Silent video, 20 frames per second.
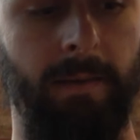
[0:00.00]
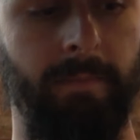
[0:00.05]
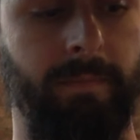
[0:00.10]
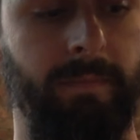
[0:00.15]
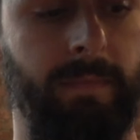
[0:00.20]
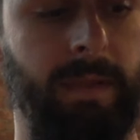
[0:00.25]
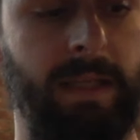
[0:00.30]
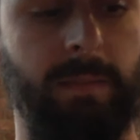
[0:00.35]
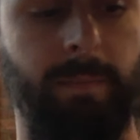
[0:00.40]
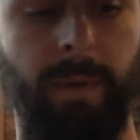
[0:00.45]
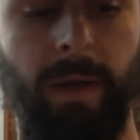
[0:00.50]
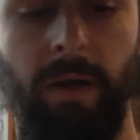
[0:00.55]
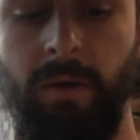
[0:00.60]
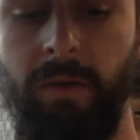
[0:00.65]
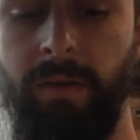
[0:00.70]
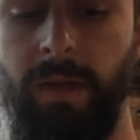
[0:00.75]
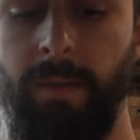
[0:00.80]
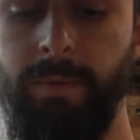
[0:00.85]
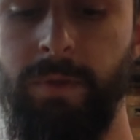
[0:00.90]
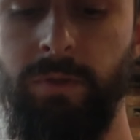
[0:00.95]
These belt
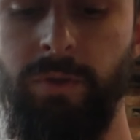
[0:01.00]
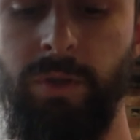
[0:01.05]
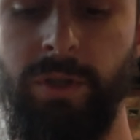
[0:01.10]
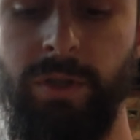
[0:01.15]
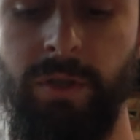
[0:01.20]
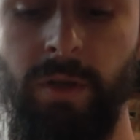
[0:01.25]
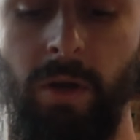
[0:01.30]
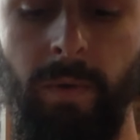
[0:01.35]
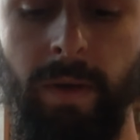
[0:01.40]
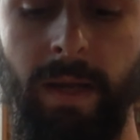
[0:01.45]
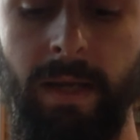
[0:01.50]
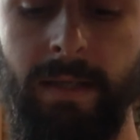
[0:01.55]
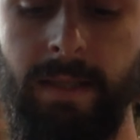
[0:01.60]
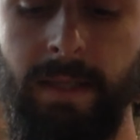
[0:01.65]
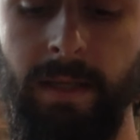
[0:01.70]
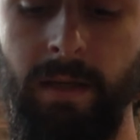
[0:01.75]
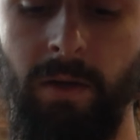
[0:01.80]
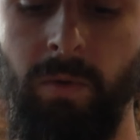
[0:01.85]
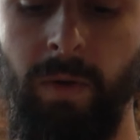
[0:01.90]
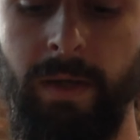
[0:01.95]
clips are just so easy
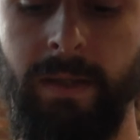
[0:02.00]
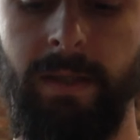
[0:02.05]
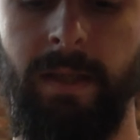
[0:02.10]
and quick to